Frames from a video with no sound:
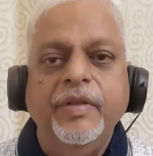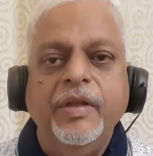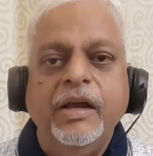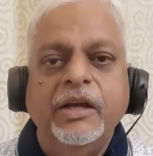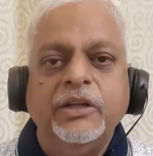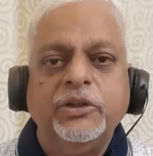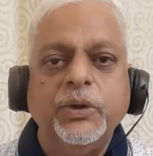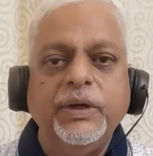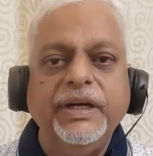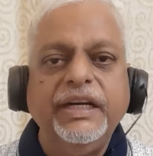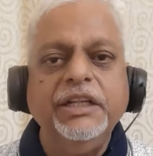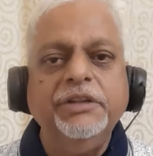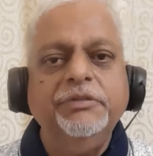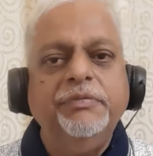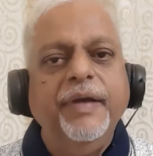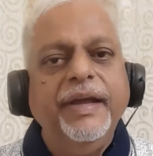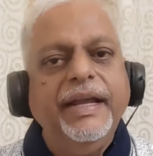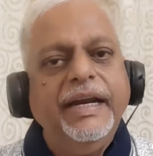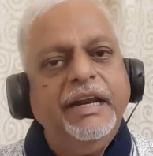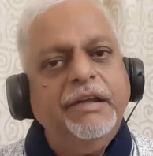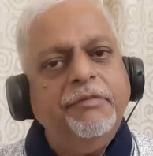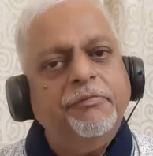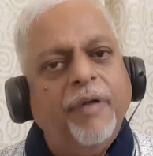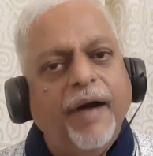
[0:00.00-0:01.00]
So it is
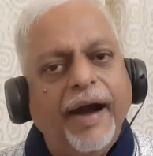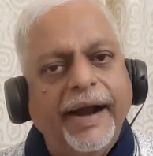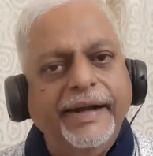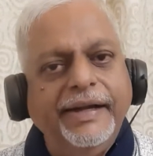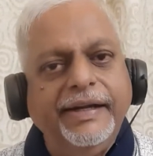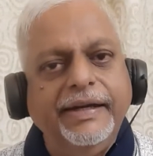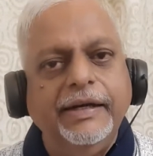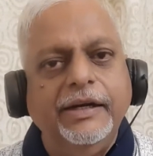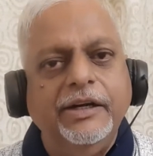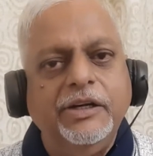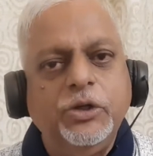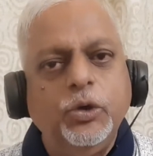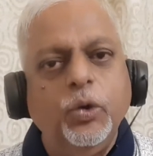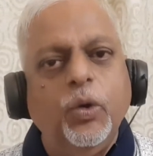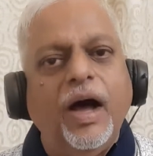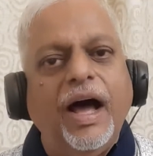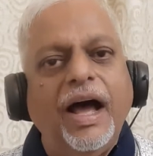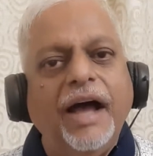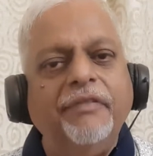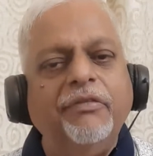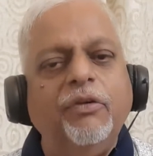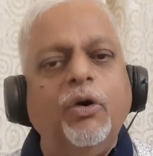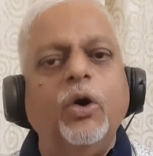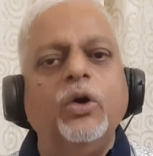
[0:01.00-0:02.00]
very vital to
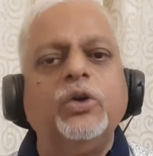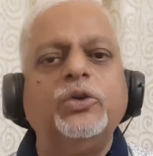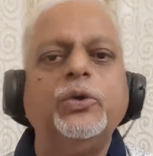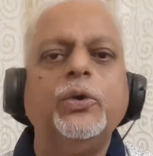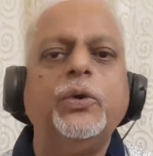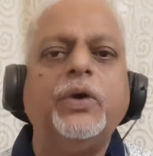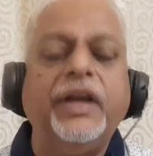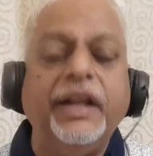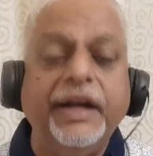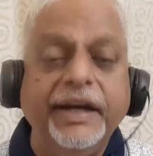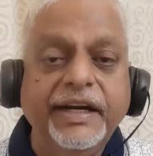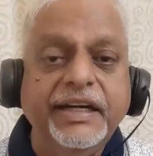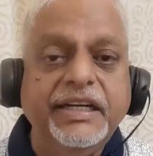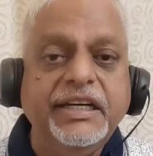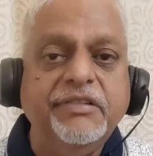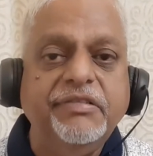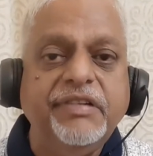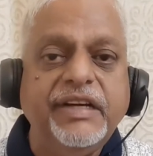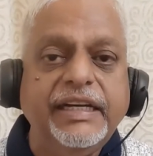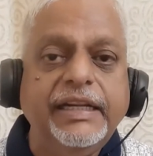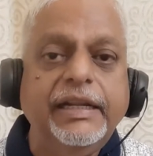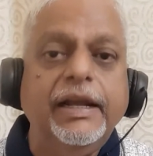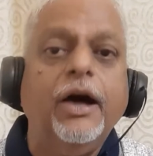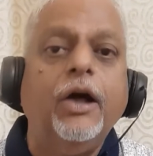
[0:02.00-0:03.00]
have also
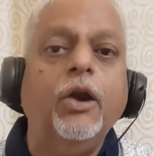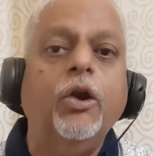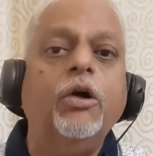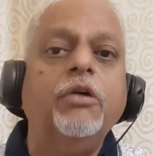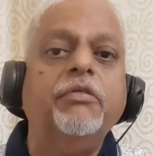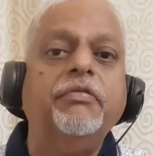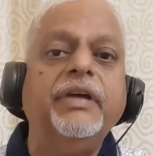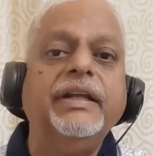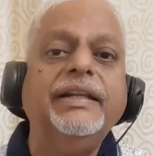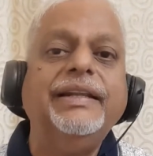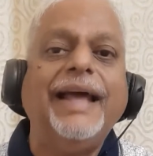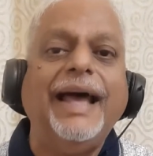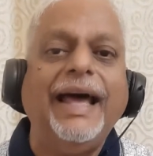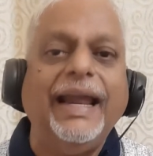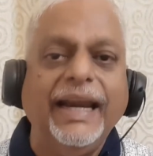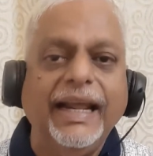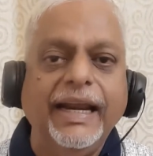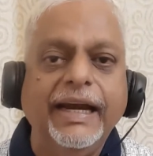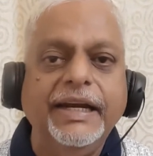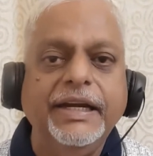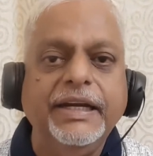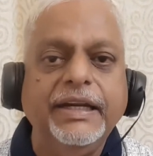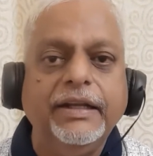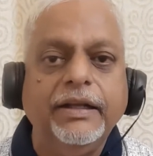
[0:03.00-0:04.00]
creativity along with
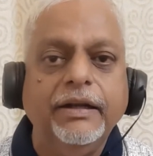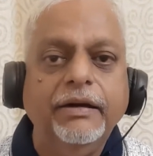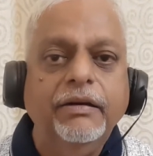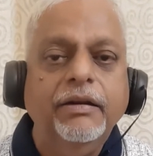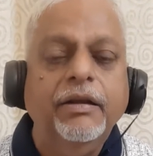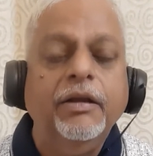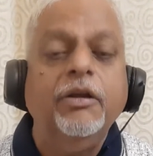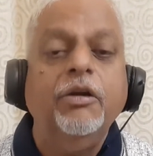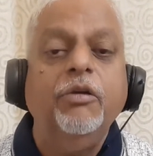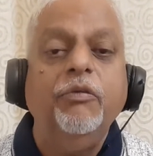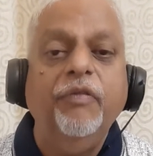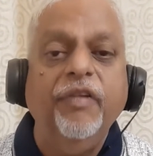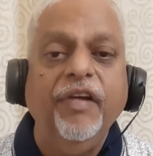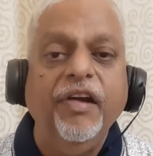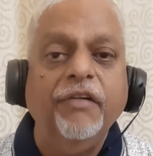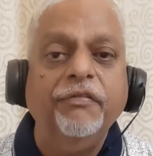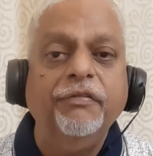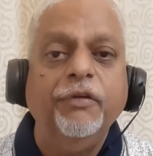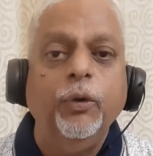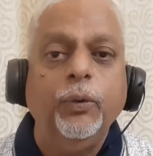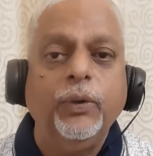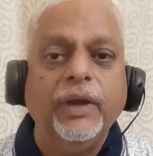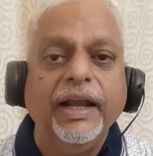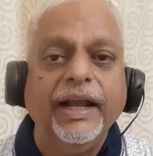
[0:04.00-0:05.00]
analytical way of
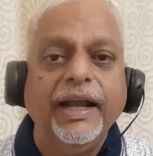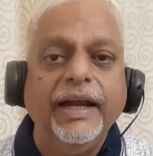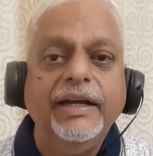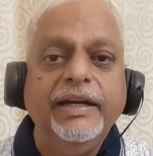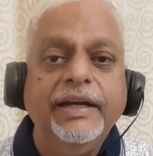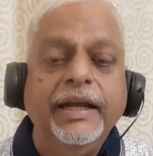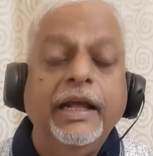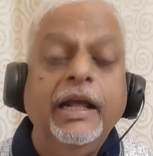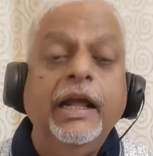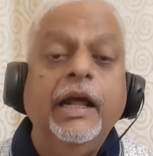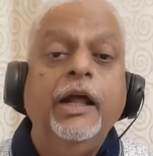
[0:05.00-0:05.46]
looking at.